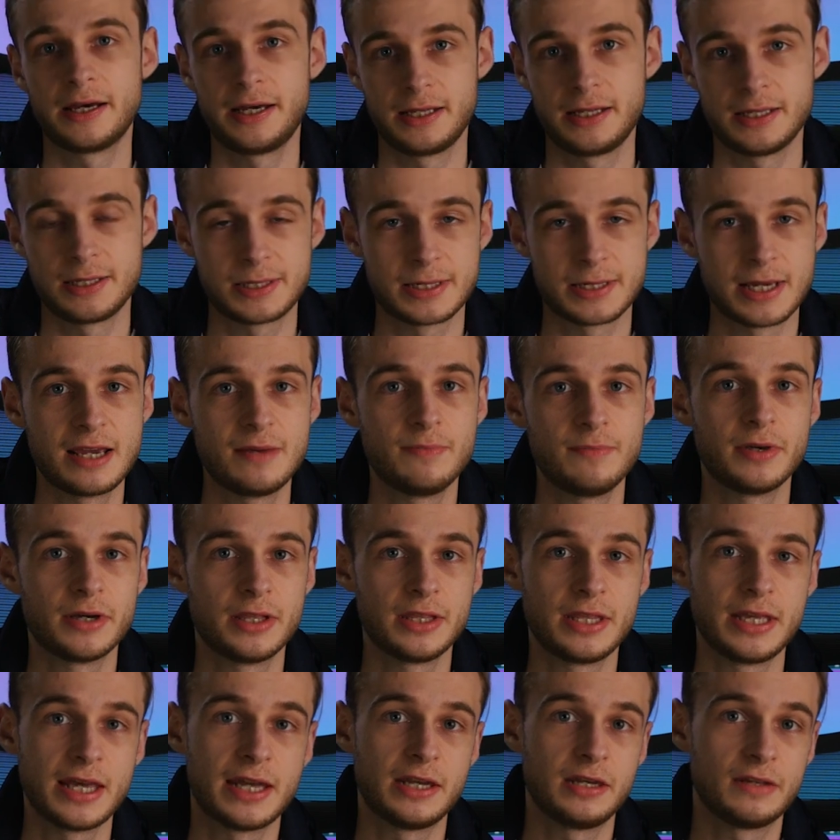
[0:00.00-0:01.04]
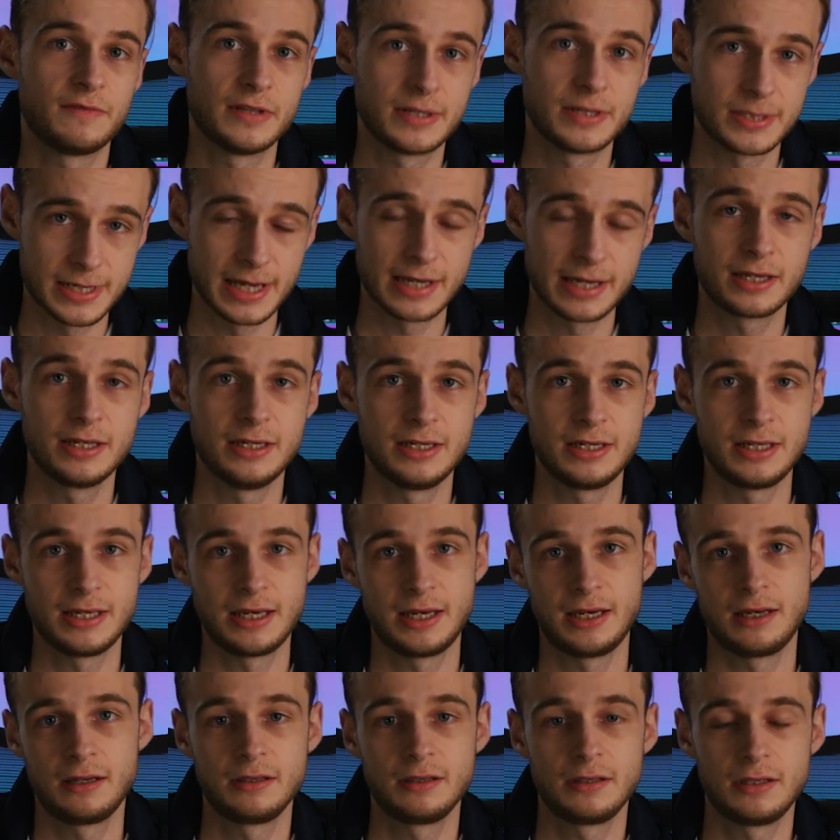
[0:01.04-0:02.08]
Same at the end of the second
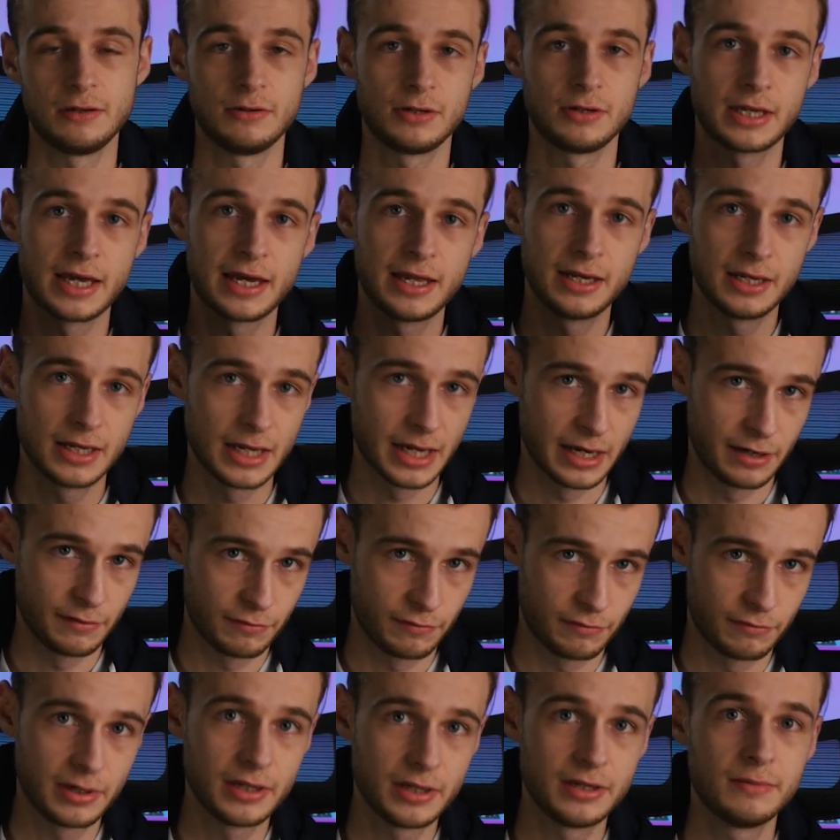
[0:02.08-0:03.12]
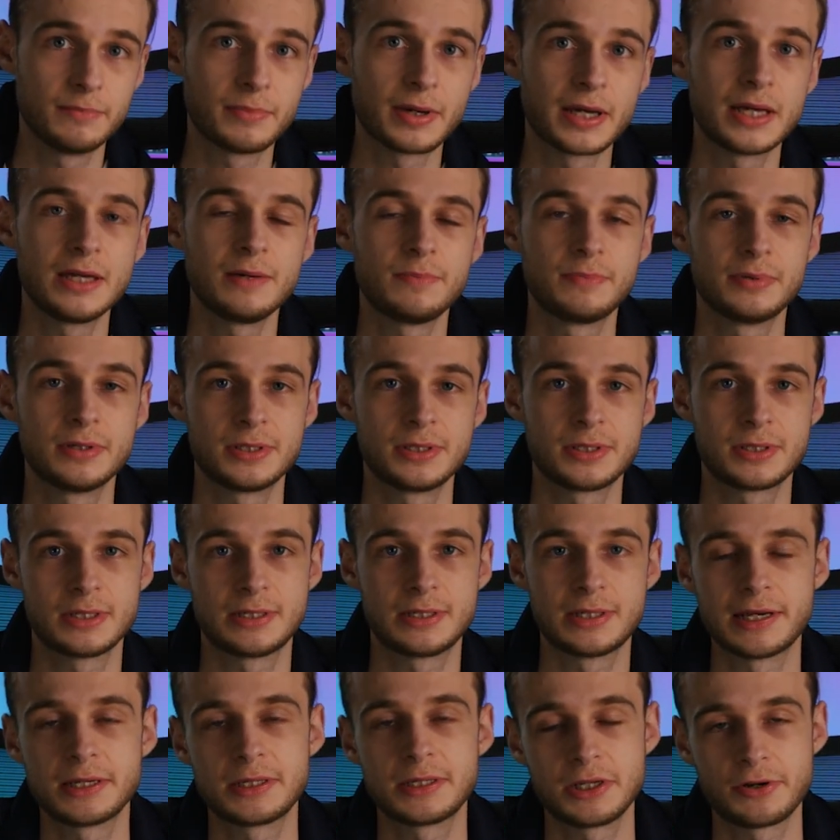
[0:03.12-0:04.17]
year, you again have written papers to
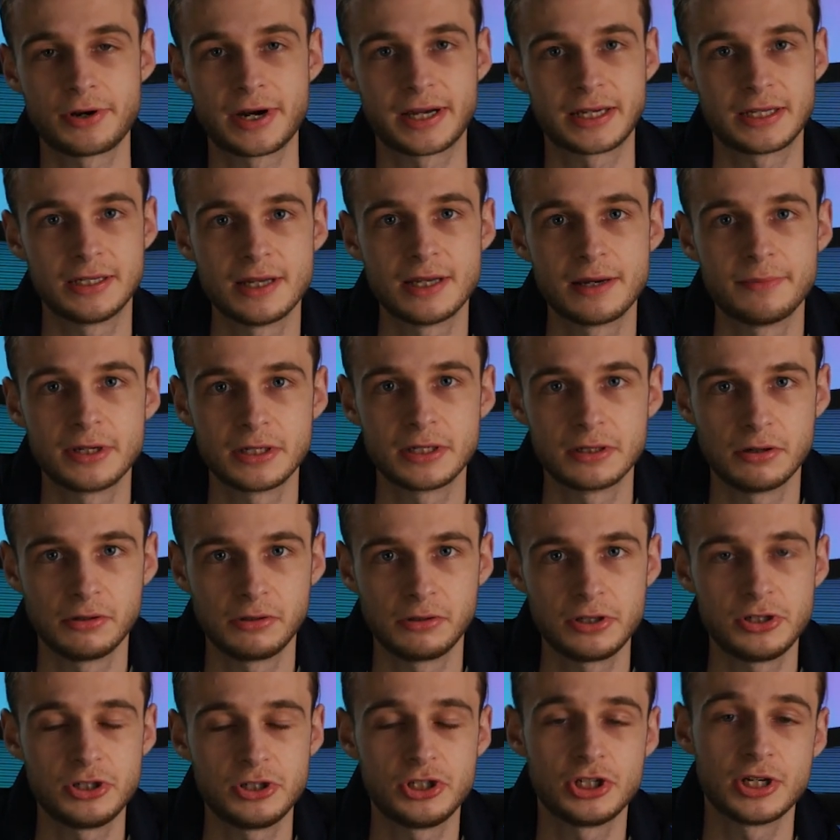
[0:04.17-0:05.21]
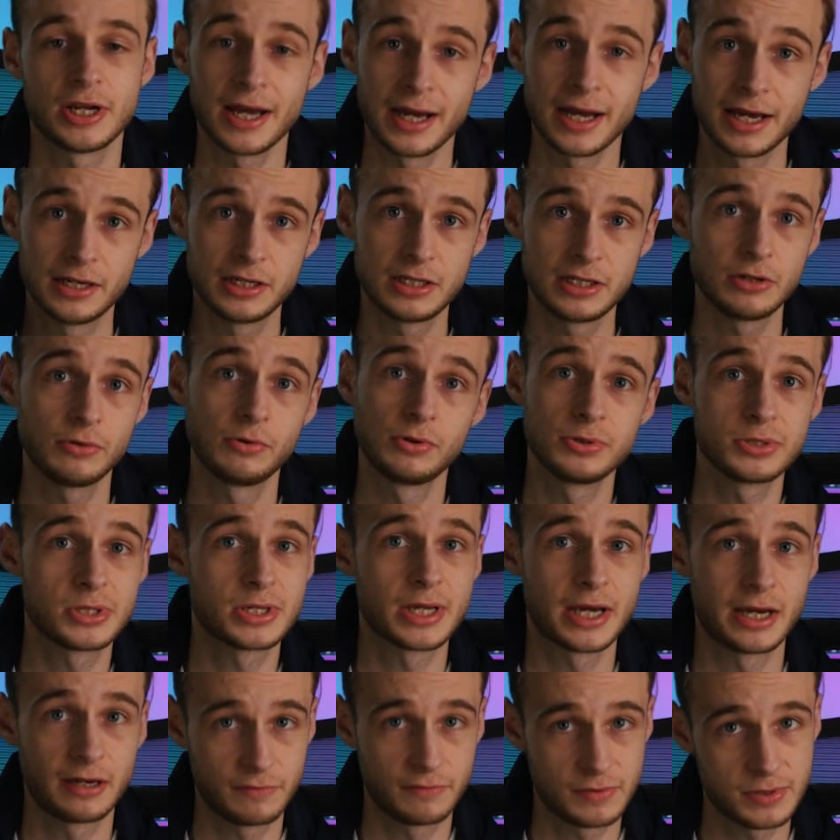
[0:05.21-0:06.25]
test your academic knowledge, and you also
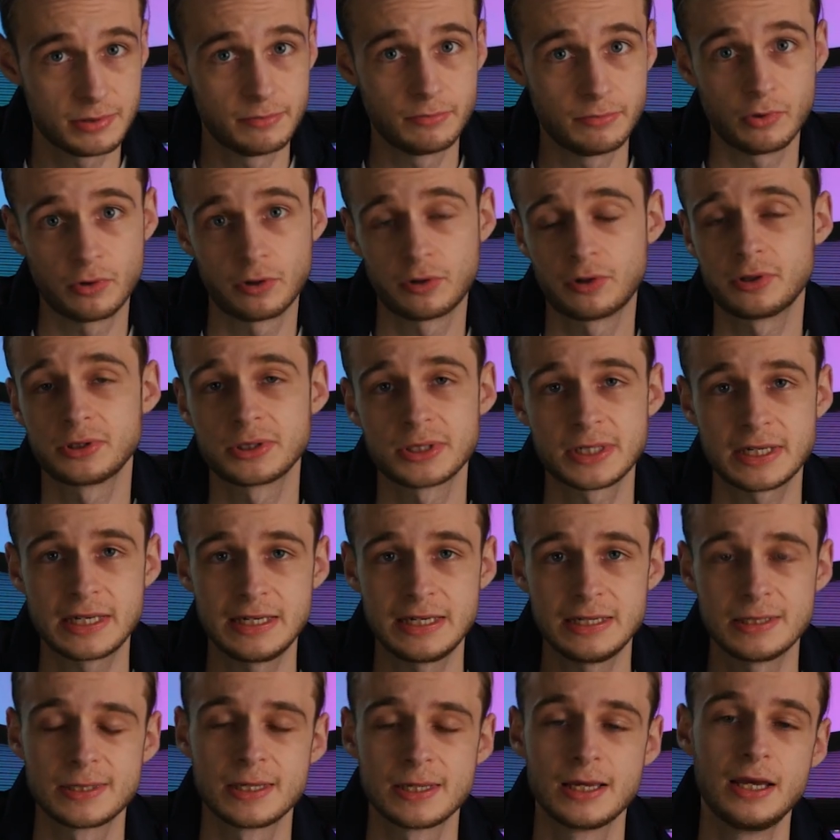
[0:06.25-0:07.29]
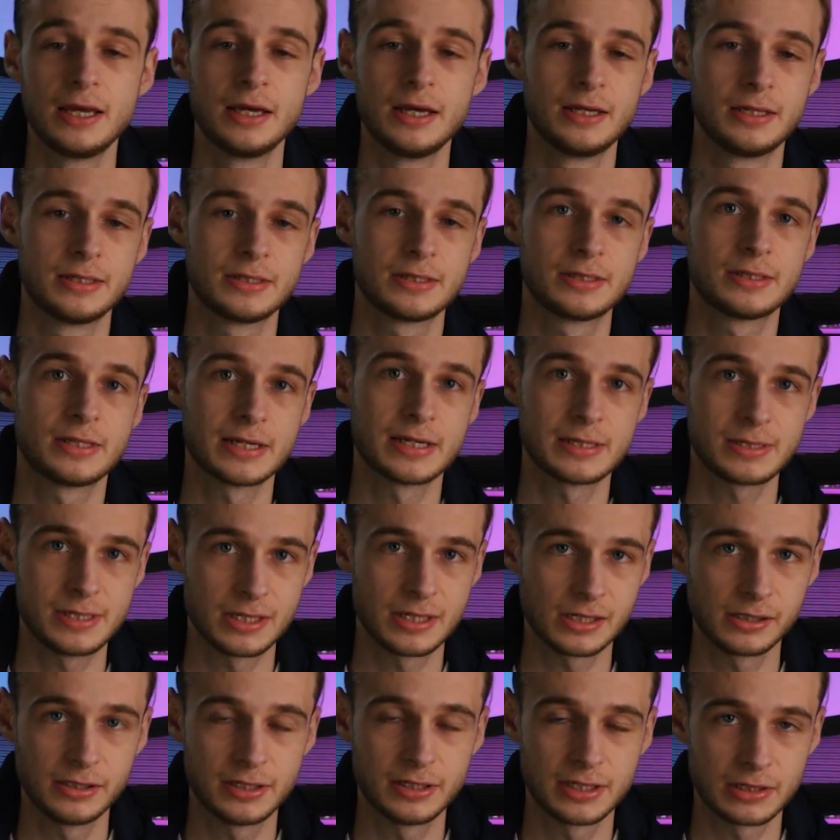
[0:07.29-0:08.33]
have some more OSCEs to test
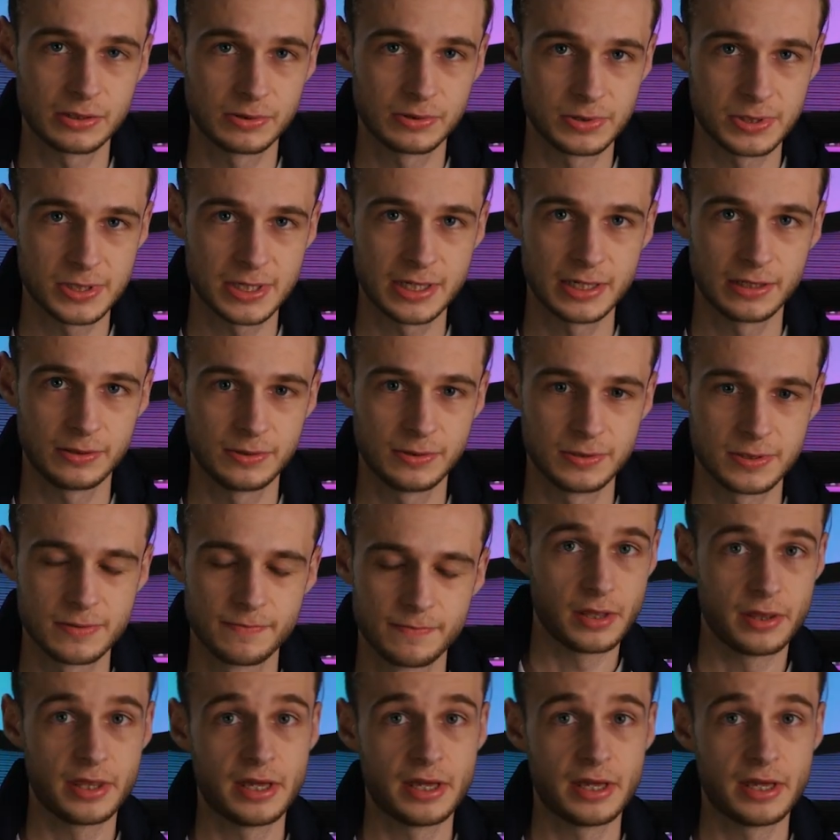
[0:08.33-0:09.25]
your clinical skills.